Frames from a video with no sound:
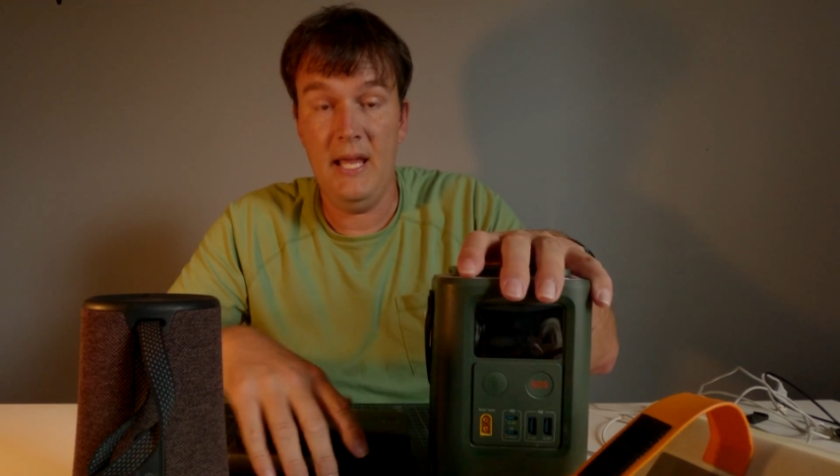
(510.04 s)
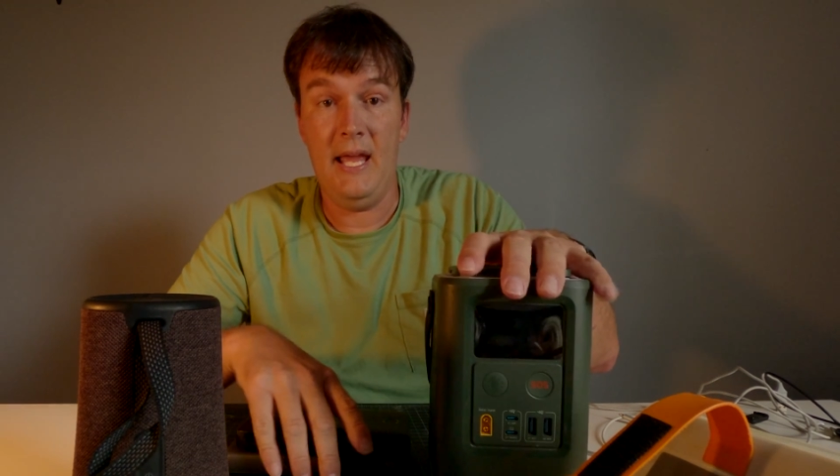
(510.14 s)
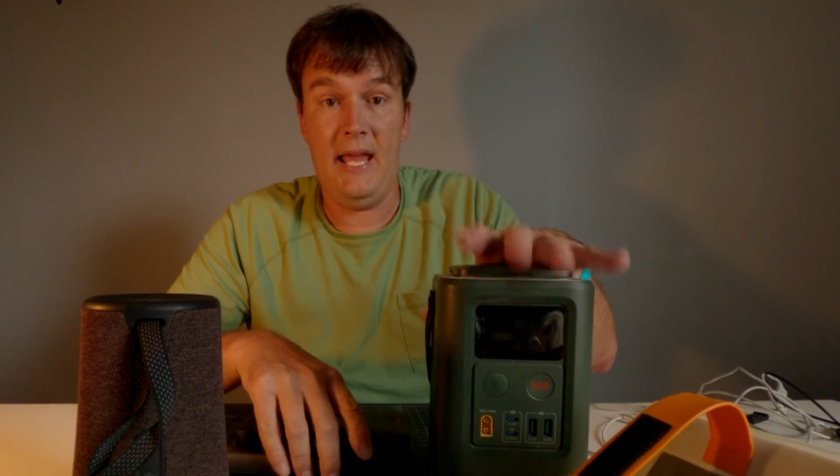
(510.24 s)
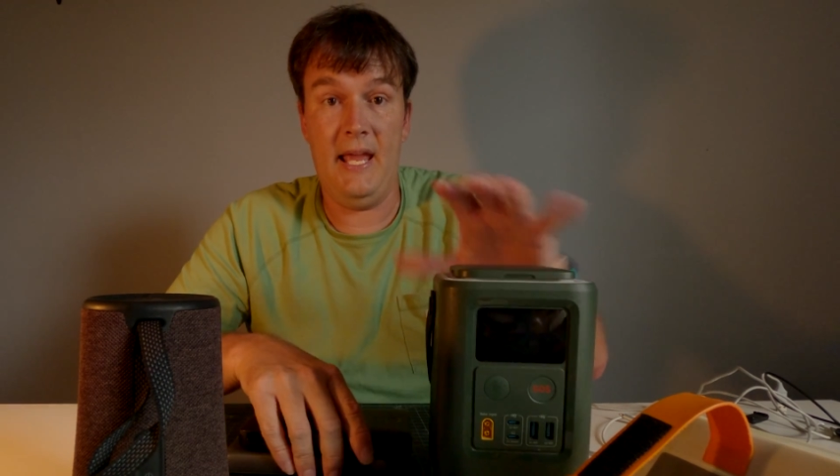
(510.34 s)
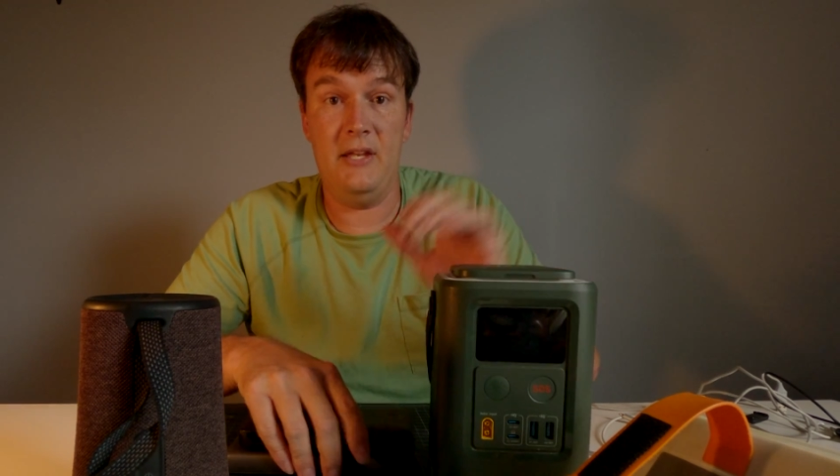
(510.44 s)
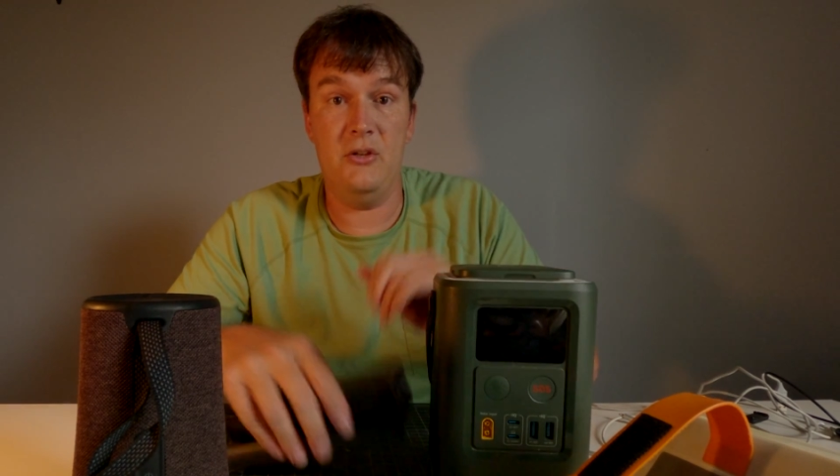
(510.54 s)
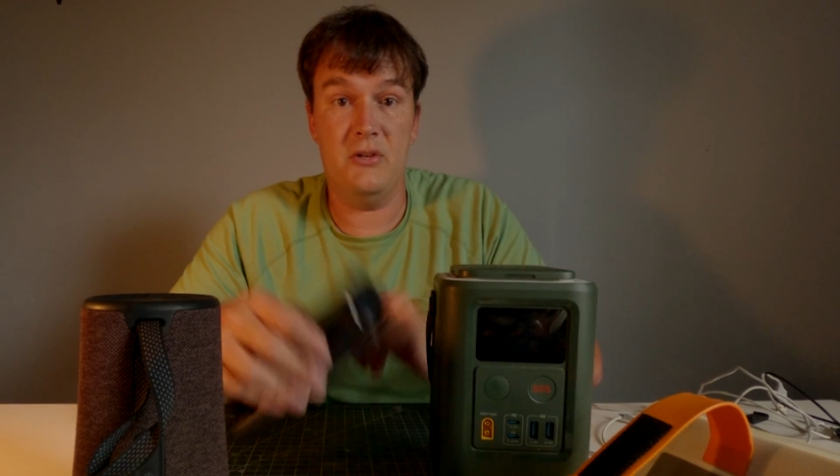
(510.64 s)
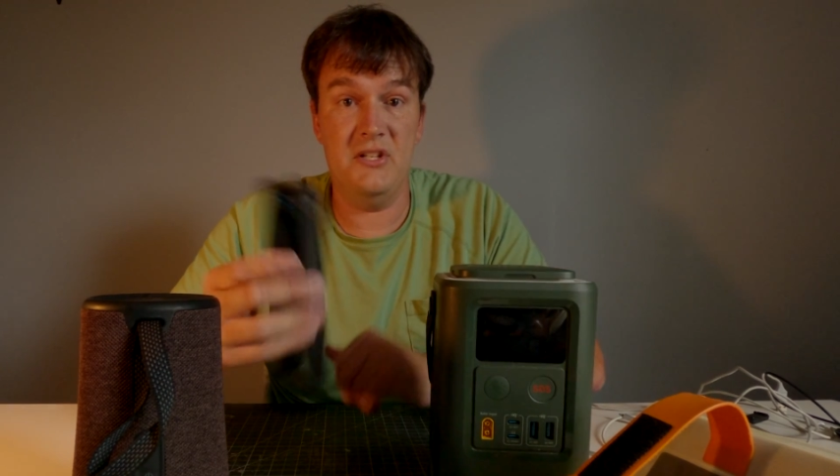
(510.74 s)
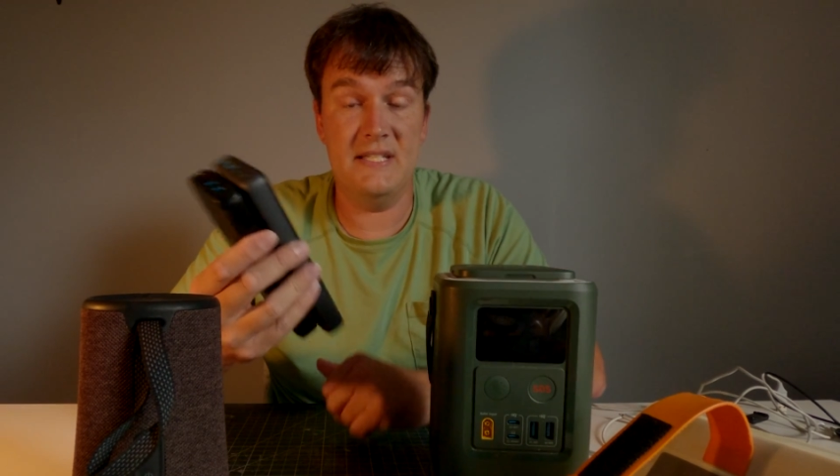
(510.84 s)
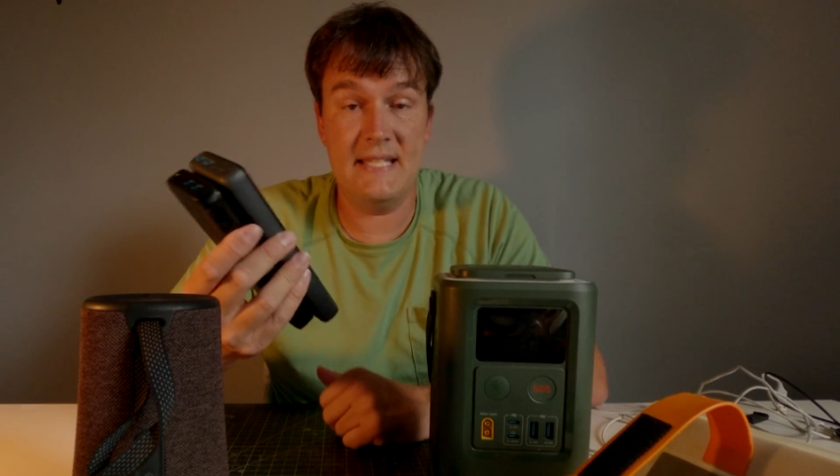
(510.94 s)
And you
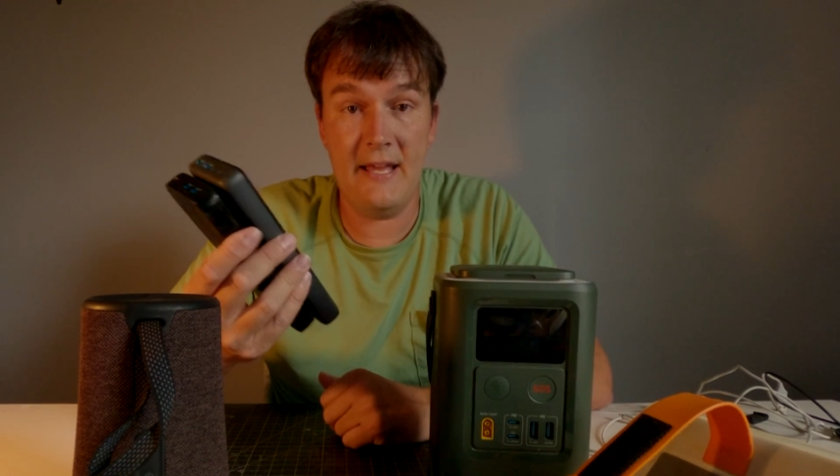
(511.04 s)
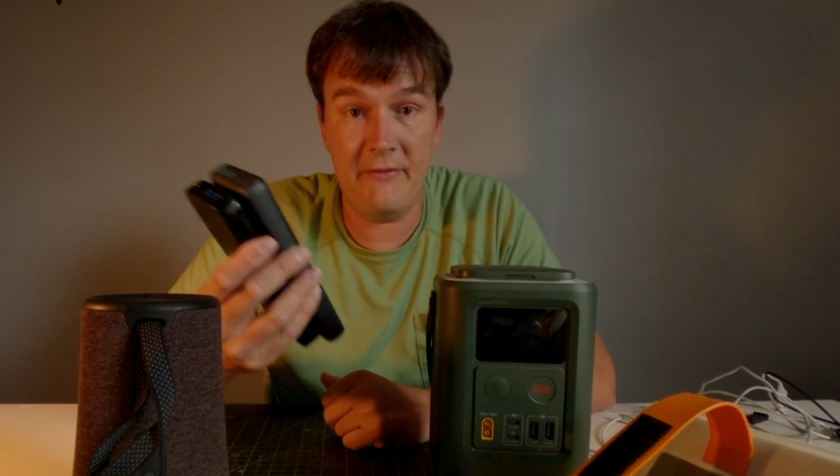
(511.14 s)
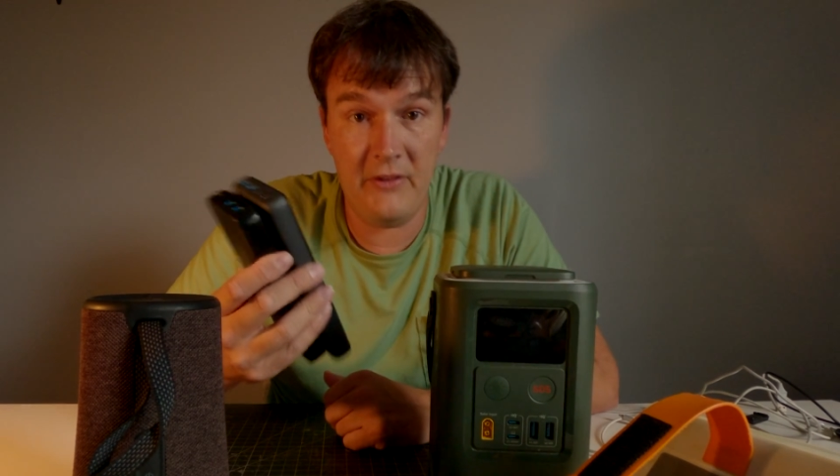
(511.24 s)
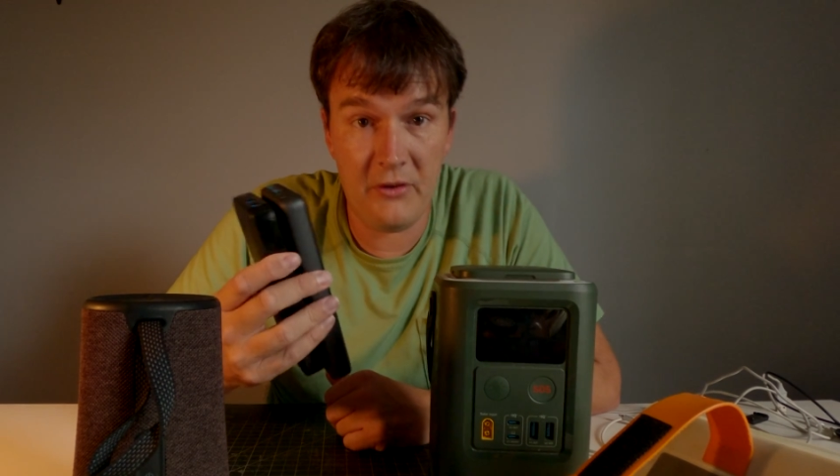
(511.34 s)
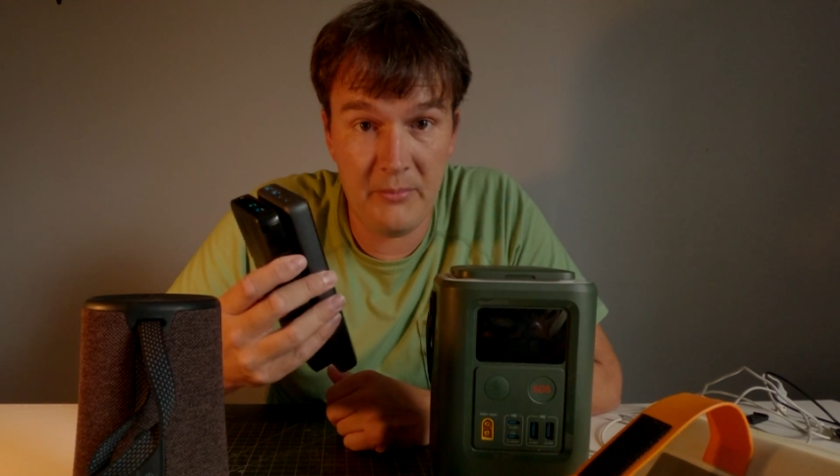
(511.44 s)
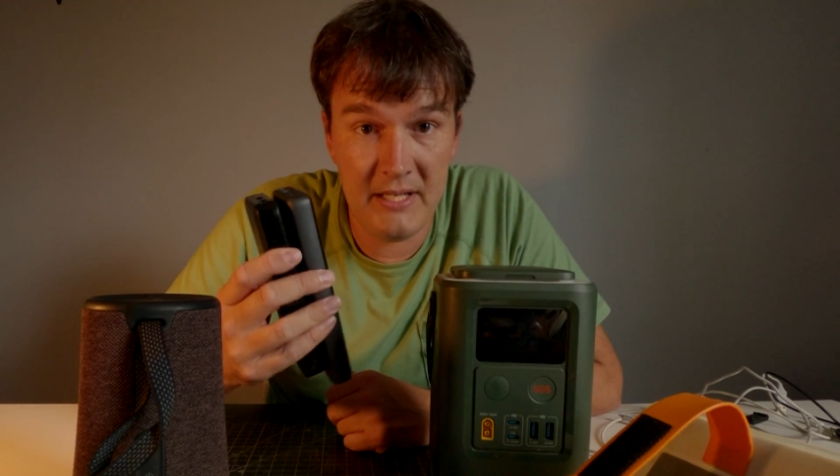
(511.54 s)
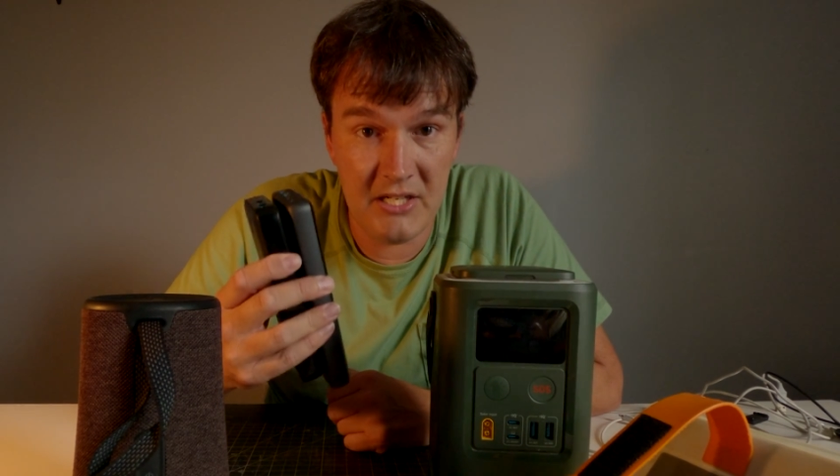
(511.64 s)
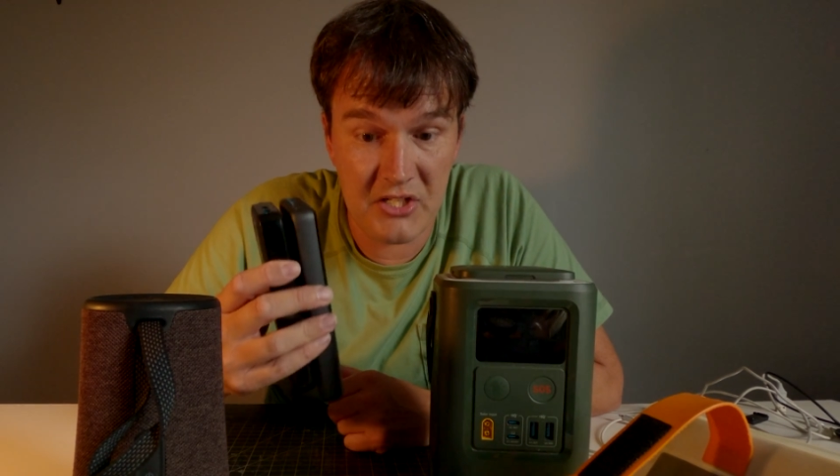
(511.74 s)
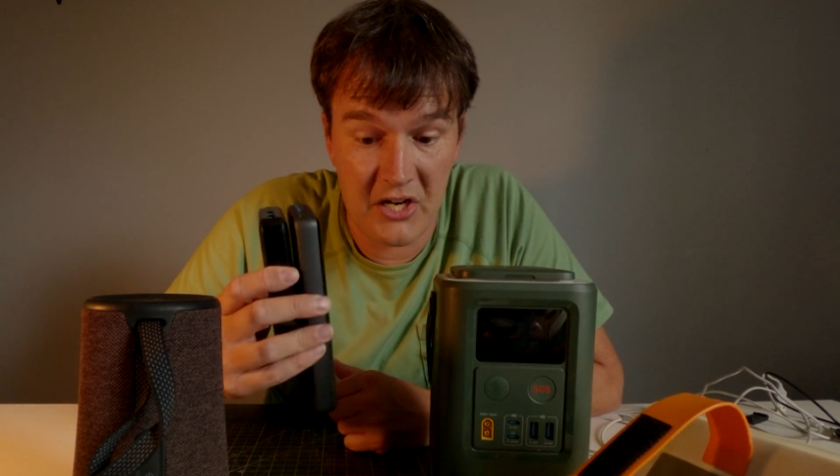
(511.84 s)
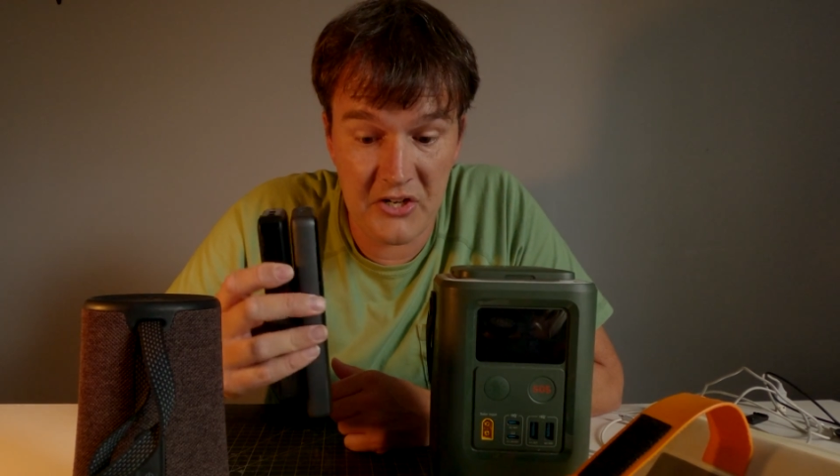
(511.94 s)
can just have little mini
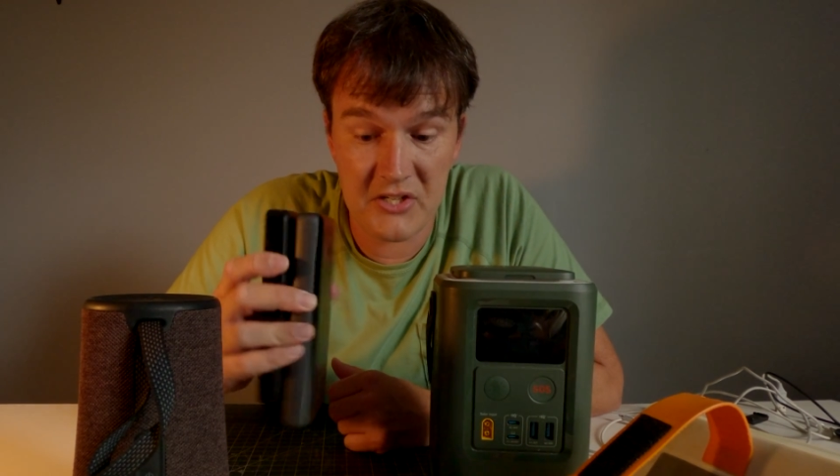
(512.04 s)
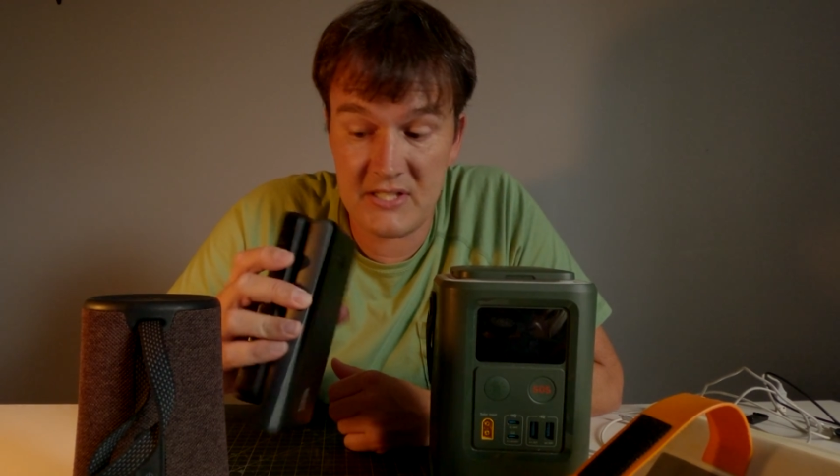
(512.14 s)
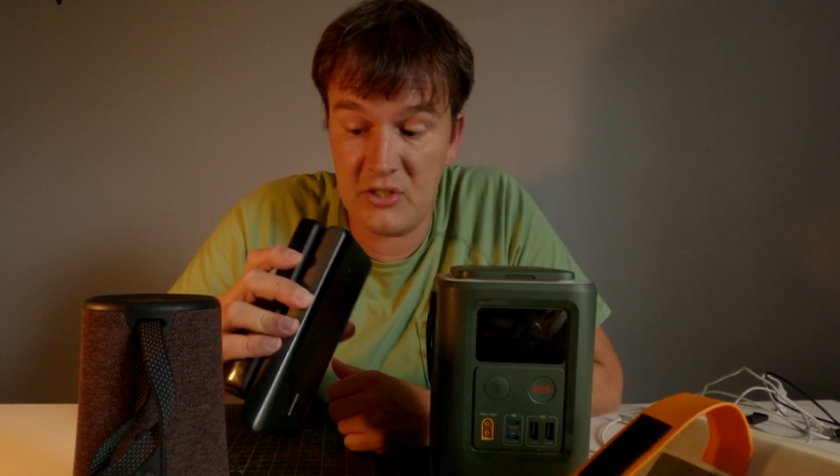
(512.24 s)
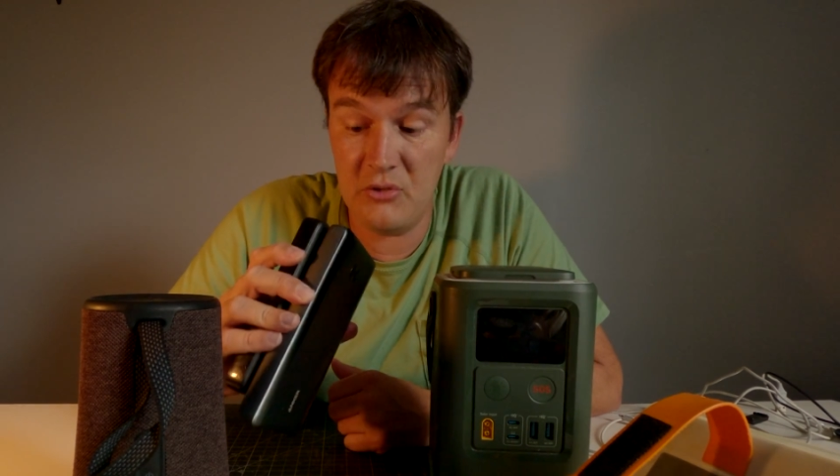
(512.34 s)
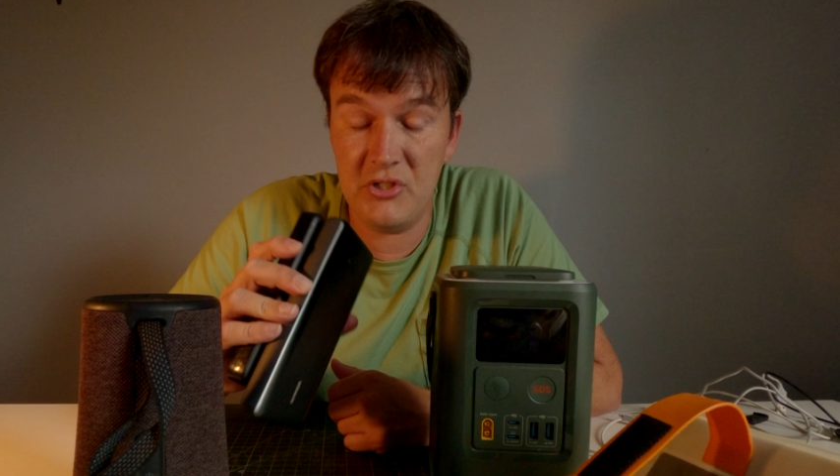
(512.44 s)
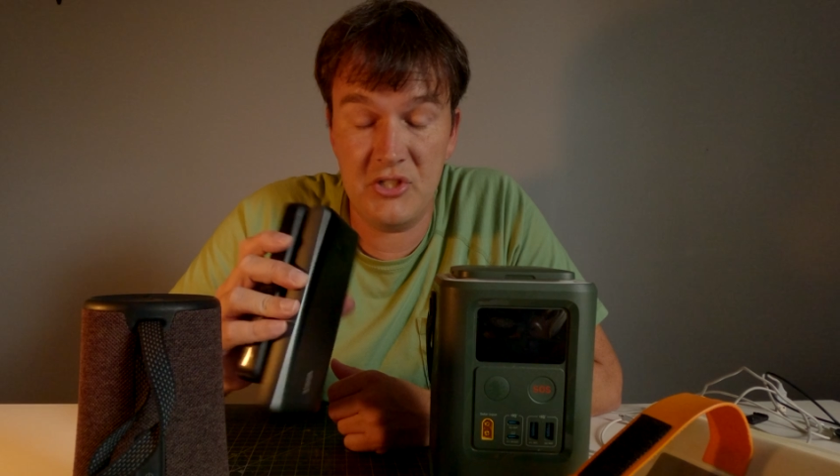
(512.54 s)
chargers to